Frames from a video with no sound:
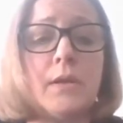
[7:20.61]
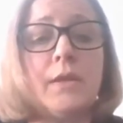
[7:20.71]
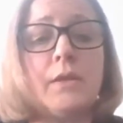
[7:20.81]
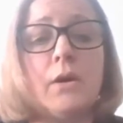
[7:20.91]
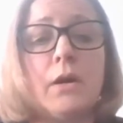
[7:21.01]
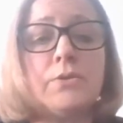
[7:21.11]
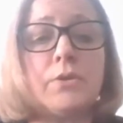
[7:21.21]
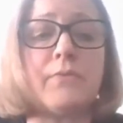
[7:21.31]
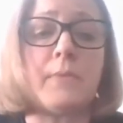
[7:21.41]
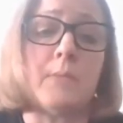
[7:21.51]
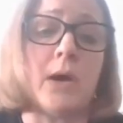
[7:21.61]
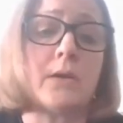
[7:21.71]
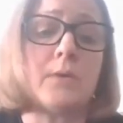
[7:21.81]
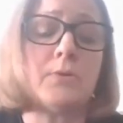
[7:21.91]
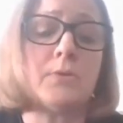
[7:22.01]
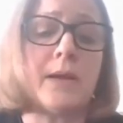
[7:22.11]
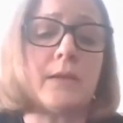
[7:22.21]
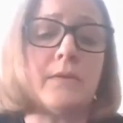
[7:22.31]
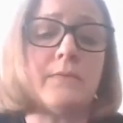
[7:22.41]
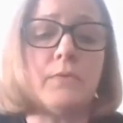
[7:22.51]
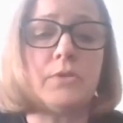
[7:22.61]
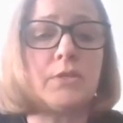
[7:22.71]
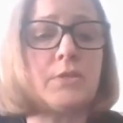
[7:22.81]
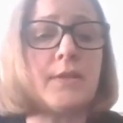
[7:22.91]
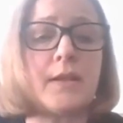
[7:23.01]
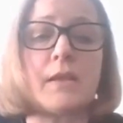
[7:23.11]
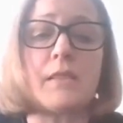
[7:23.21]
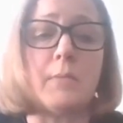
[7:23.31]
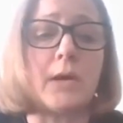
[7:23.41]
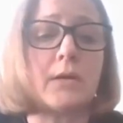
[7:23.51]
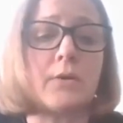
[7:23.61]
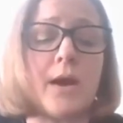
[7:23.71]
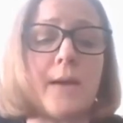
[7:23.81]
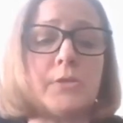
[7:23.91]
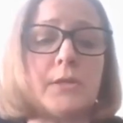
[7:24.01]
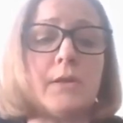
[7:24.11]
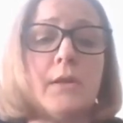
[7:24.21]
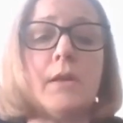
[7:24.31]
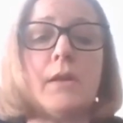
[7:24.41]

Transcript: And then also from the monitor perspective, just selecting the monitor option